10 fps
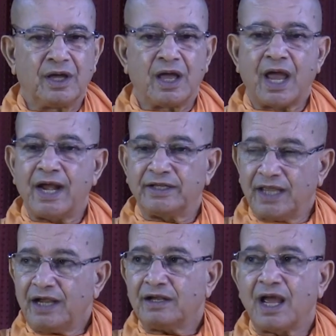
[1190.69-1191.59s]
And
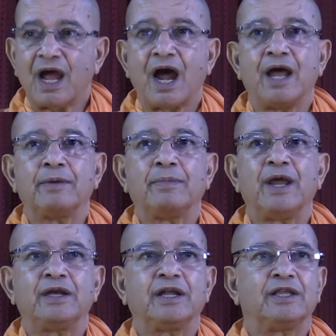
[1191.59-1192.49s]
that I
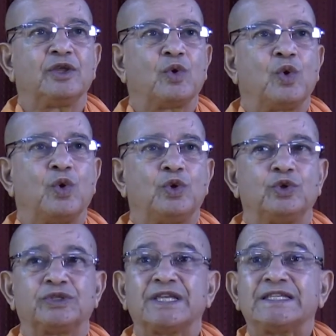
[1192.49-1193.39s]
maintain the whole,
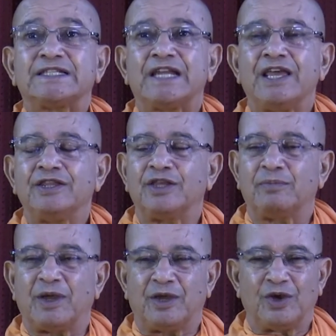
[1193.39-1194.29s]
sustain
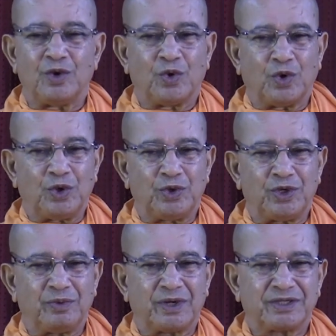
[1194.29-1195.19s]
the whole
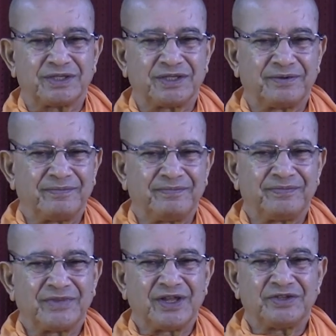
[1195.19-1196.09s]
universe.
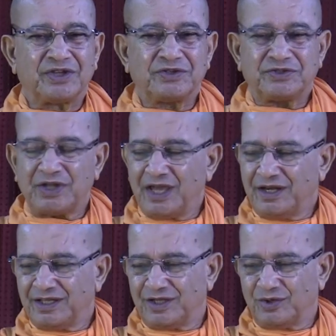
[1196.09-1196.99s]

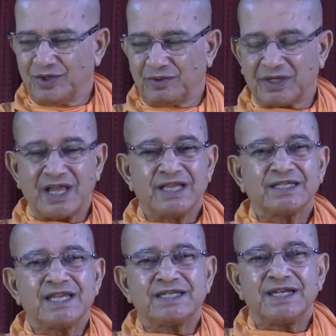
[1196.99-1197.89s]
Sustaining the universe,
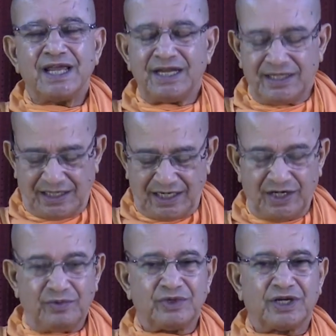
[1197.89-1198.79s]
sustaining the
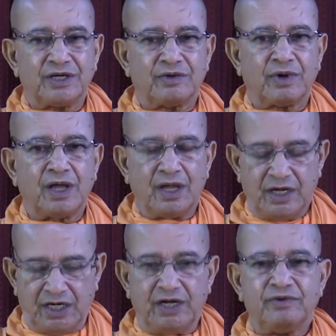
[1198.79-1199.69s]
individual jiva.
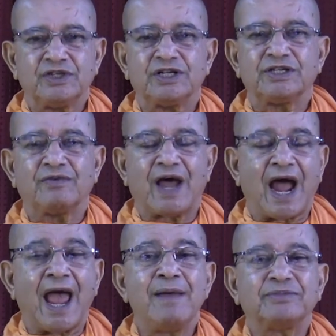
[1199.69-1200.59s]
Individual jiva I am